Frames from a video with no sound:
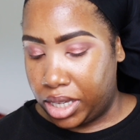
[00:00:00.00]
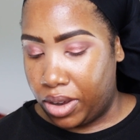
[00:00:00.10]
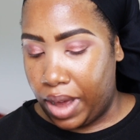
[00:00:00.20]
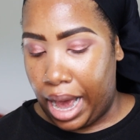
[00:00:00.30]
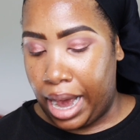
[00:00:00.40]

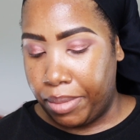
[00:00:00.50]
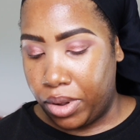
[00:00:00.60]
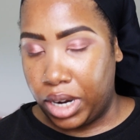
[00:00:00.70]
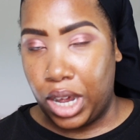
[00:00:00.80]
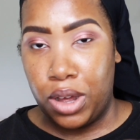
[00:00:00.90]
So I'm
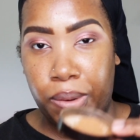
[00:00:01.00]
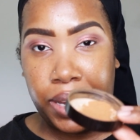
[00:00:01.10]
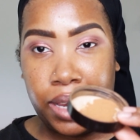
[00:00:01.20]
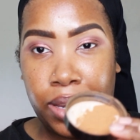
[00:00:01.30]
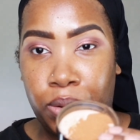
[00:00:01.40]
going to go
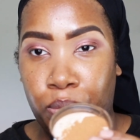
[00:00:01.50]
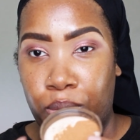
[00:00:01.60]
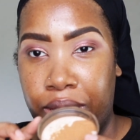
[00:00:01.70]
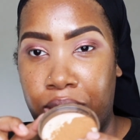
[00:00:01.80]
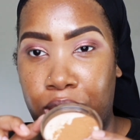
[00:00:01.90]
in
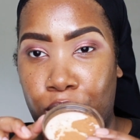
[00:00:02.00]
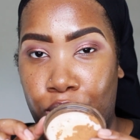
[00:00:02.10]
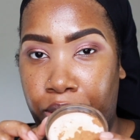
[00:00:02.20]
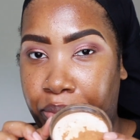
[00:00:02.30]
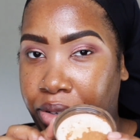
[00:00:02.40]
with the
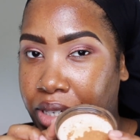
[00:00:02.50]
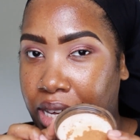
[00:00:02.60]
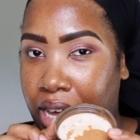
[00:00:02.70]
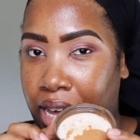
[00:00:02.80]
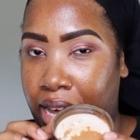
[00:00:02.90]
Laura
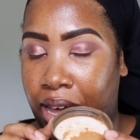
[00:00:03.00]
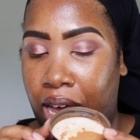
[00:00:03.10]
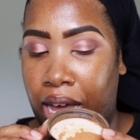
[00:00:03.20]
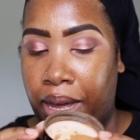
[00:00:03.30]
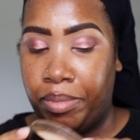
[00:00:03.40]
Mercier
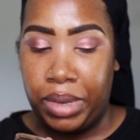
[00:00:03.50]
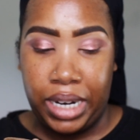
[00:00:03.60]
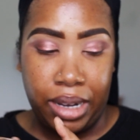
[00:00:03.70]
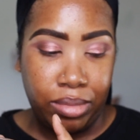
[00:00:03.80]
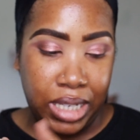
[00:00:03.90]

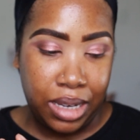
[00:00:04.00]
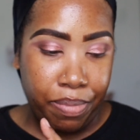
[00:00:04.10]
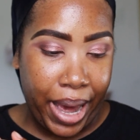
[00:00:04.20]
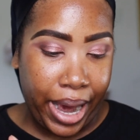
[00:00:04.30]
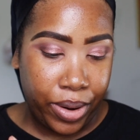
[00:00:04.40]
medium
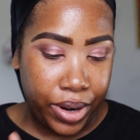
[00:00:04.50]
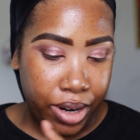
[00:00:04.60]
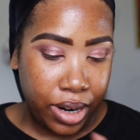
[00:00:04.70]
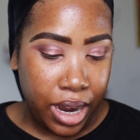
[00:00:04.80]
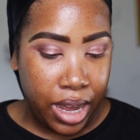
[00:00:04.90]
deep
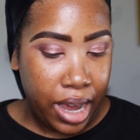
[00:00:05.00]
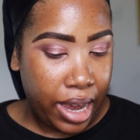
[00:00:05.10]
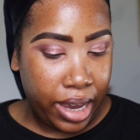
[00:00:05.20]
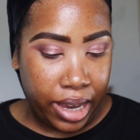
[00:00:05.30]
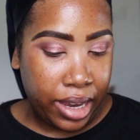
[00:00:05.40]
powder,
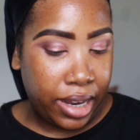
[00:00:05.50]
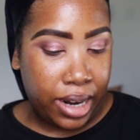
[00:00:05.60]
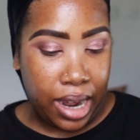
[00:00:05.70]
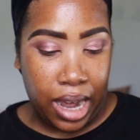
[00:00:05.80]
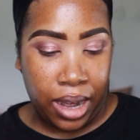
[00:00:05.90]

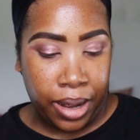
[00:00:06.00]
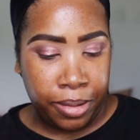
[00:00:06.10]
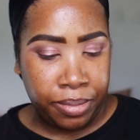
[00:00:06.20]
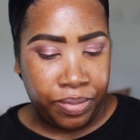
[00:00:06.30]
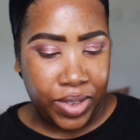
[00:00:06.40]
and
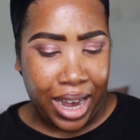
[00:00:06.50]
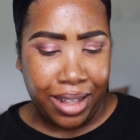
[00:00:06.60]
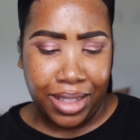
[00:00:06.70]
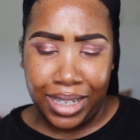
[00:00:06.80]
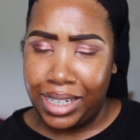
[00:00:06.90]

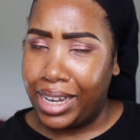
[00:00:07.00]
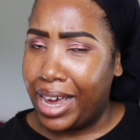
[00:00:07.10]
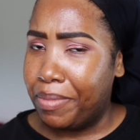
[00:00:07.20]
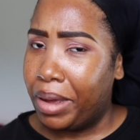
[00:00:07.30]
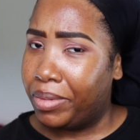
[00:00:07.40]
I think she
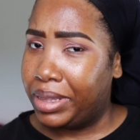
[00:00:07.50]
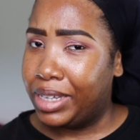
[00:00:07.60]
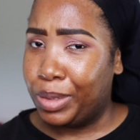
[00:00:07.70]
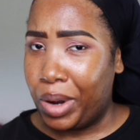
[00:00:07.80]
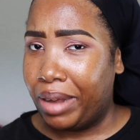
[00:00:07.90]
came out with
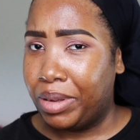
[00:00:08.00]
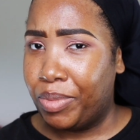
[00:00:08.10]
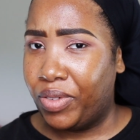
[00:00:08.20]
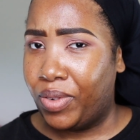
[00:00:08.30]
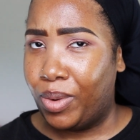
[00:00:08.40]
this probably
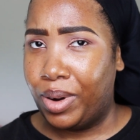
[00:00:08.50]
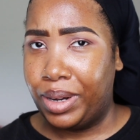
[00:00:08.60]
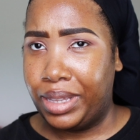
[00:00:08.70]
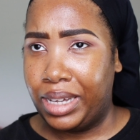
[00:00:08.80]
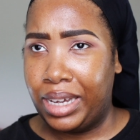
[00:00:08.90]

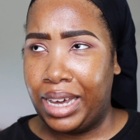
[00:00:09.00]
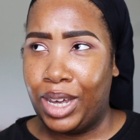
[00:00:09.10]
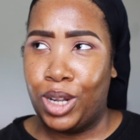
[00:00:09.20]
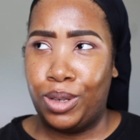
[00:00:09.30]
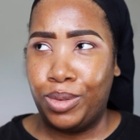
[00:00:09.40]
before the
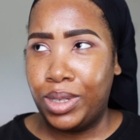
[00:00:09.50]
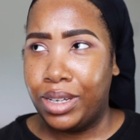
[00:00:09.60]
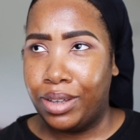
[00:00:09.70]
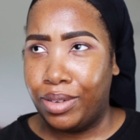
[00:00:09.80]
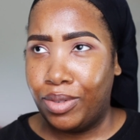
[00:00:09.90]

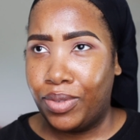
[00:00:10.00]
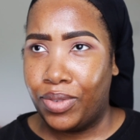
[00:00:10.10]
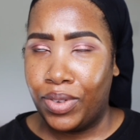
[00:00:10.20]
inclusive.